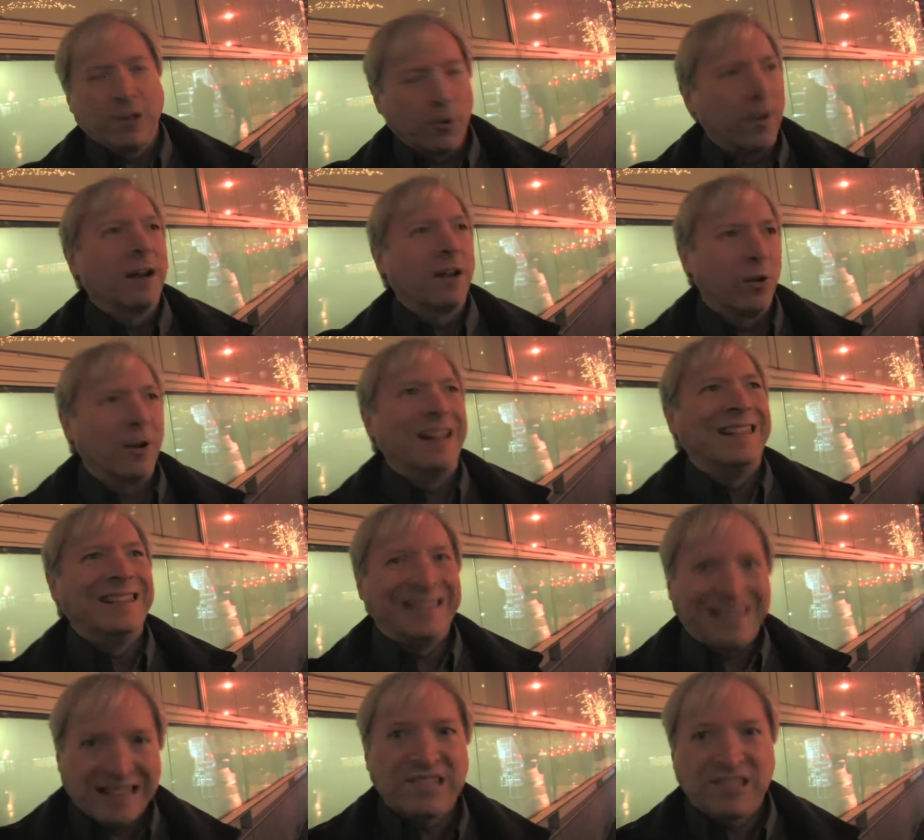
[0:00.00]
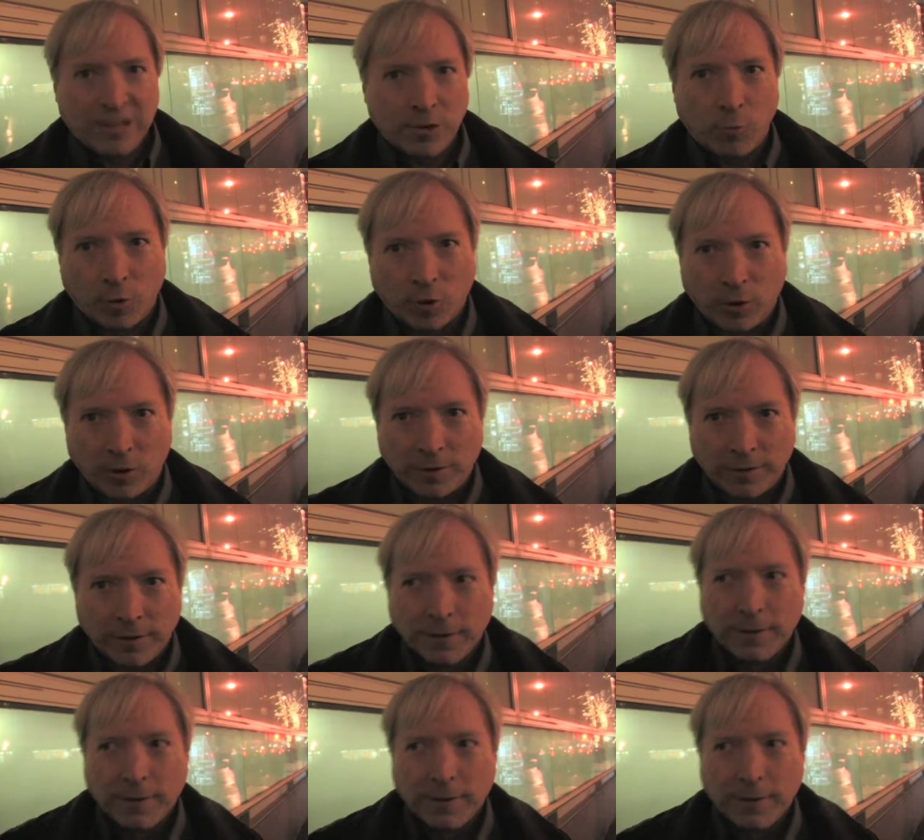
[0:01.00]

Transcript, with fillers: They want to go to Disney World. How